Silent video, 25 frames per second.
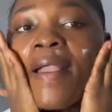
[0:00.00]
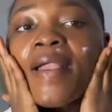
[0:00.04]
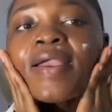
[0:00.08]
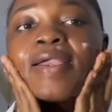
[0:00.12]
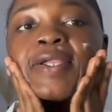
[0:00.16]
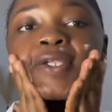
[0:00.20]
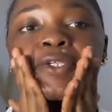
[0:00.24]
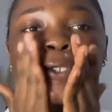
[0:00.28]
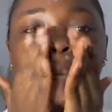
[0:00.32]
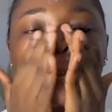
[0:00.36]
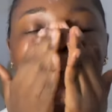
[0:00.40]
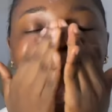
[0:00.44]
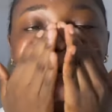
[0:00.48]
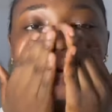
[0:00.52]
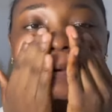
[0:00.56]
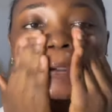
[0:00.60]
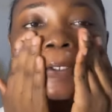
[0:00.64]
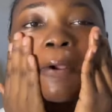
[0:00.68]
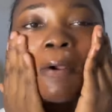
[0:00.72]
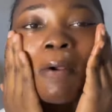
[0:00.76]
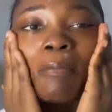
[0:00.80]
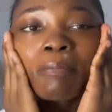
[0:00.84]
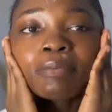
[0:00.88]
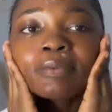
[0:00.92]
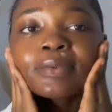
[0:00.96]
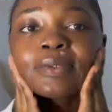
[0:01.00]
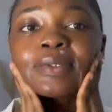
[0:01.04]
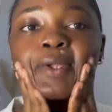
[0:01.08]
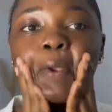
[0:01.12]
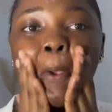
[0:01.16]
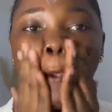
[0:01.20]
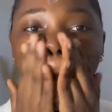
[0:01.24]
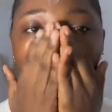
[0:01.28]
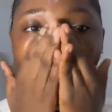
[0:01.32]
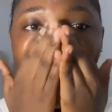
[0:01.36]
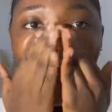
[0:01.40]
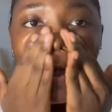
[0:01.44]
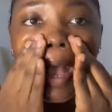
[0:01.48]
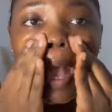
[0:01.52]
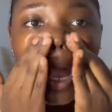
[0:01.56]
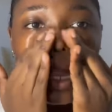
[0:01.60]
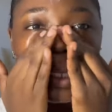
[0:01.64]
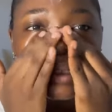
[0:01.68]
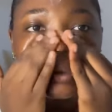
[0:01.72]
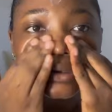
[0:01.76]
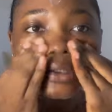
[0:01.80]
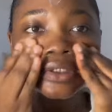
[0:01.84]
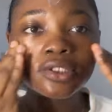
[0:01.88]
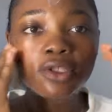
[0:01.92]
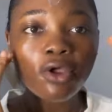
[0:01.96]
it just stopped. It
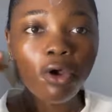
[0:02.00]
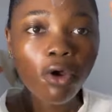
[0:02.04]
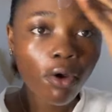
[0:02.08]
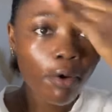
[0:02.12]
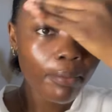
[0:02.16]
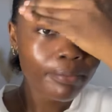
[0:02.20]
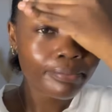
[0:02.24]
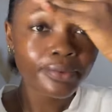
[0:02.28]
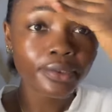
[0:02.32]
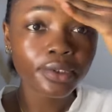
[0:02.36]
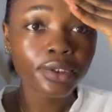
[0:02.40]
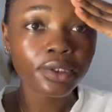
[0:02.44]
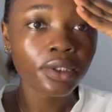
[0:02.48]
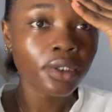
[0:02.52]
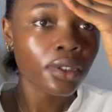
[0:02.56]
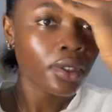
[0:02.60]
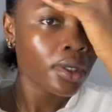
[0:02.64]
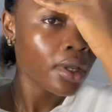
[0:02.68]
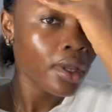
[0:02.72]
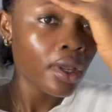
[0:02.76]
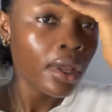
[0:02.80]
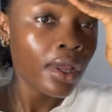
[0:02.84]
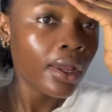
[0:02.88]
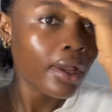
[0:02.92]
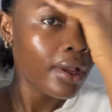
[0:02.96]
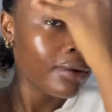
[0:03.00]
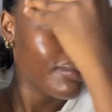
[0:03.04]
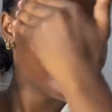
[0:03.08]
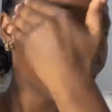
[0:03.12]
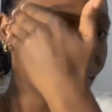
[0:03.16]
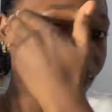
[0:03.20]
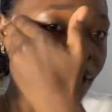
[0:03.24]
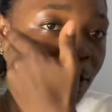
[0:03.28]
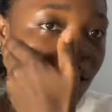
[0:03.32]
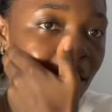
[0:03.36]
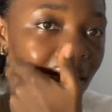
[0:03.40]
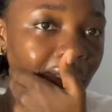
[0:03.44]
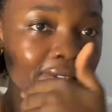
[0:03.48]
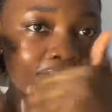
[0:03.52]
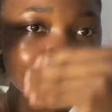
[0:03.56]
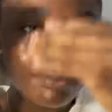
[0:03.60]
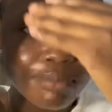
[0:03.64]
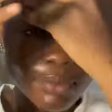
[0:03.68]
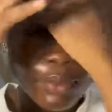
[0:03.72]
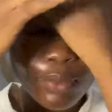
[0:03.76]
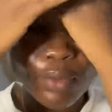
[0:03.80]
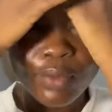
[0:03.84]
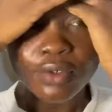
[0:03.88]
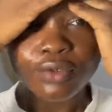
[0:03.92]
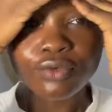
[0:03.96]
stopped. I'm sure you guys will
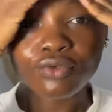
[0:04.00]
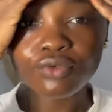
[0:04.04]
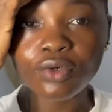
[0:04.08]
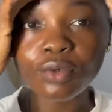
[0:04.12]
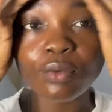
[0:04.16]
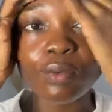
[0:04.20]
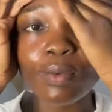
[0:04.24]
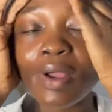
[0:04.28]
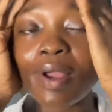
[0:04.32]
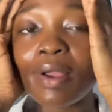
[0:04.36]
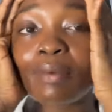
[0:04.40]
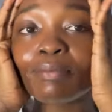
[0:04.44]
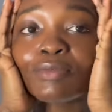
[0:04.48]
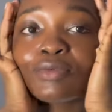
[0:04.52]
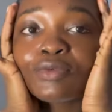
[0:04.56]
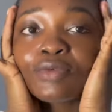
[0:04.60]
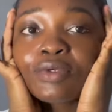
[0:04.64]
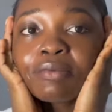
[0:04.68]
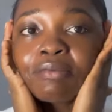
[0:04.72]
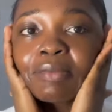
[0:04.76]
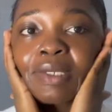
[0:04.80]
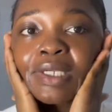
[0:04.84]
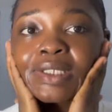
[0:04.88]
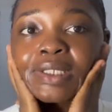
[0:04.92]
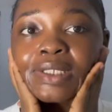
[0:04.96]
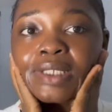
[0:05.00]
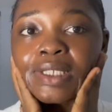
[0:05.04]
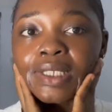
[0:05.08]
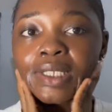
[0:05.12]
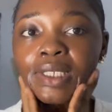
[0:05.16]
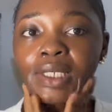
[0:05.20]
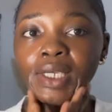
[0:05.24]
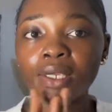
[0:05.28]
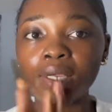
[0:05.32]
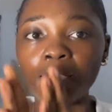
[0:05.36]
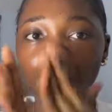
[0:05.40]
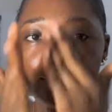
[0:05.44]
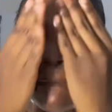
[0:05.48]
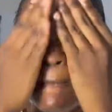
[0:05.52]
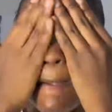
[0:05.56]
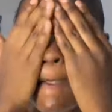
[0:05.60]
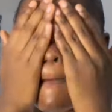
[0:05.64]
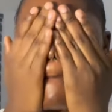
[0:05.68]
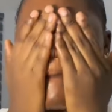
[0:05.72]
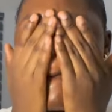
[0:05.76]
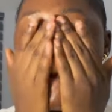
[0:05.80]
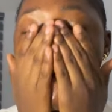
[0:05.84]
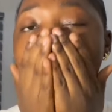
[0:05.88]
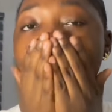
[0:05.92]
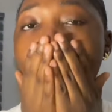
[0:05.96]
be wondering why I'm doing my skincare in my
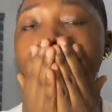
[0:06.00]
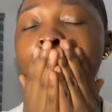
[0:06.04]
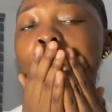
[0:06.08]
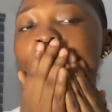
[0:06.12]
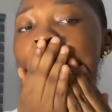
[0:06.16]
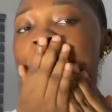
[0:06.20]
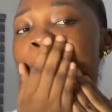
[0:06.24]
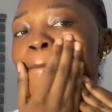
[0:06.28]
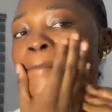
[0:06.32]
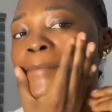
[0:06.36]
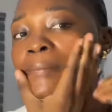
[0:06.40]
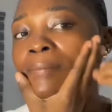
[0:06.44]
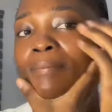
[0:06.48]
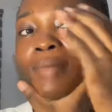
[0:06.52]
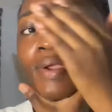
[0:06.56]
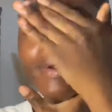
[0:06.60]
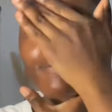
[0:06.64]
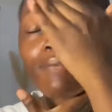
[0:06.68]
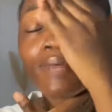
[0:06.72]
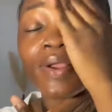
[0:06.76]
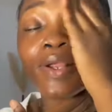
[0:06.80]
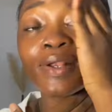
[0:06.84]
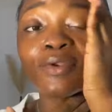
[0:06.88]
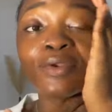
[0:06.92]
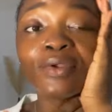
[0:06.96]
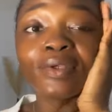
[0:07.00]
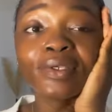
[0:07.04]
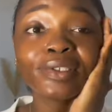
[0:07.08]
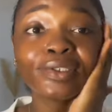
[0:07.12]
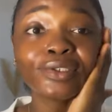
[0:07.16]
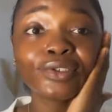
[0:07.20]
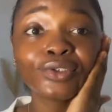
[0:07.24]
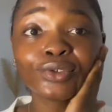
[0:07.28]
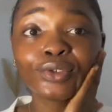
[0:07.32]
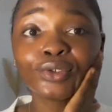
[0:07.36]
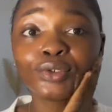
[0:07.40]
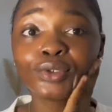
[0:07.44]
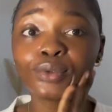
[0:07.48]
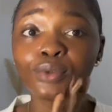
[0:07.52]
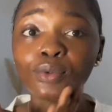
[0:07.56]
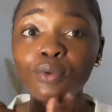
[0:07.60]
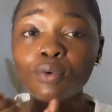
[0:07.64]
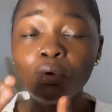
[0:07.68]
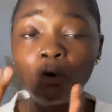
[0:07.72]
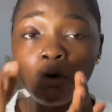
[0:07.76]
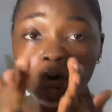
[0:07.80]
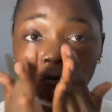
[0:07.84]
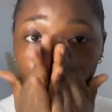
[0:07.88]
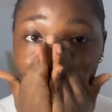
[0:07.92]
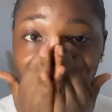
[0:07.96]
parlor. My parlor is just so
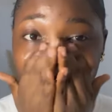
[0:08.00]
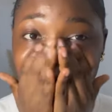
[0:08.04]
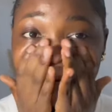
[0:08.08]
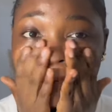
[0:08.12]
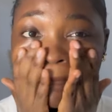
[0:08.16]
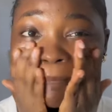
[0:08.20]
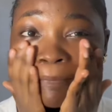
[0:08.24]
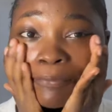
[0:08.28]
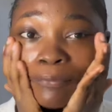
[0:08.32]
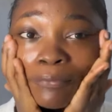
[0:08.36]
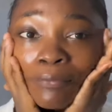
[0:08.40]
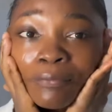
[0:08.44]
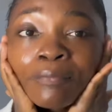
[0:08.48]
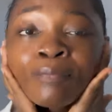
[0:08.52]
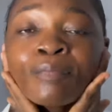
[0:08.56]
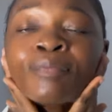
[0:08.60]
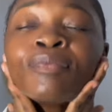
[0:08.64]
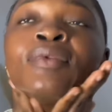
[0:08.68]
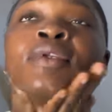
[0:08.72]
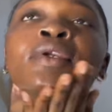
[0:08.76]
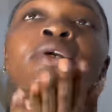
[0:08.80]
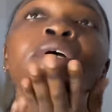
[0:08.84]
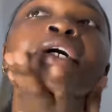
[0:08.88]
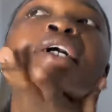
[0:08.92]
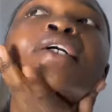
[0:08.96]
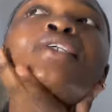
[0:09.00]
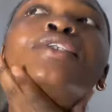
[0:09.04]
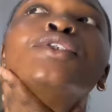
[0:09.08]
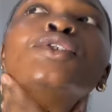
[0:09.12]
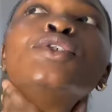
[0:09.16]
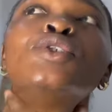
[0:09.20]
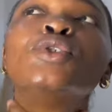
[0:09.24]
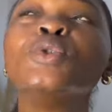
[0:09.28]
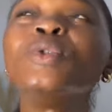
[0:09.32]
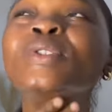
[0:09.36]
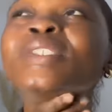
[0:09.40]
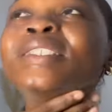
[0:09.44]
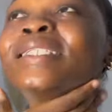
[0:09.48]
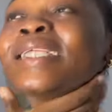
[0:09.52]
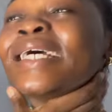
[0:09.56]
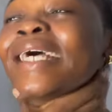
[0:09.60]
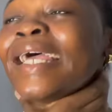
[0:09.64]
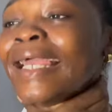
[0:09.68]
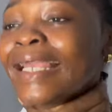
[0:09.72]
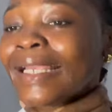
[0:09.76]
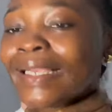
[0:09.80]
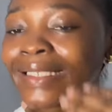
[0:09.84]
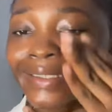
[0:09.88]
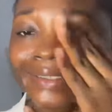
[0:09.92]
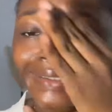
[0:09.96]
comfortable and so
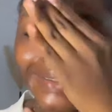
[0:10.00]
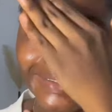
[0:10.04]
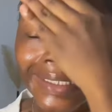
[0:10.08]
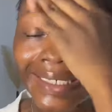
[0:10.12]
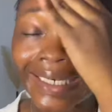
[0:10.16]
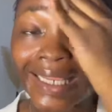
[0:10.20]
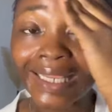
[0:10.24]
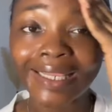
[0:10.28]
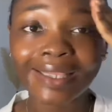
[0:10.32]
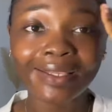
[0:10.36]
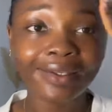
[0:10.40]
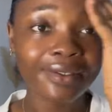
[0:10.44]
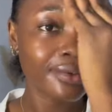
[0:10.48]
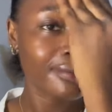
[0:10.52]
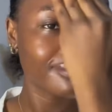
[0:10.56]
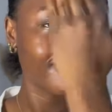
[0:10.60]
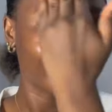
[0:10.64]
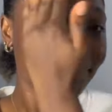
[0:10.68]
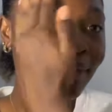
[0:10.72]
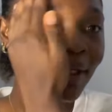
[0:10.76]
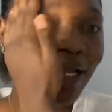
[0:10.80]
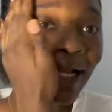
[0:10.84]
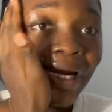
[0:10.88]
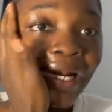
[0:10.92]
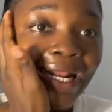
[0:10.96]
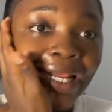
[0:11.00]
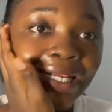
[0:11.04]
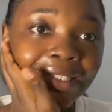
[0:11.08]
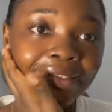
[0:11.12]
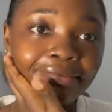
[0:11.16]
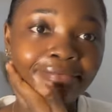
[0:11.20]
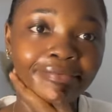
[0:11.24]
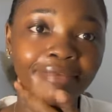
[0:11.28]
nice. Like, I like the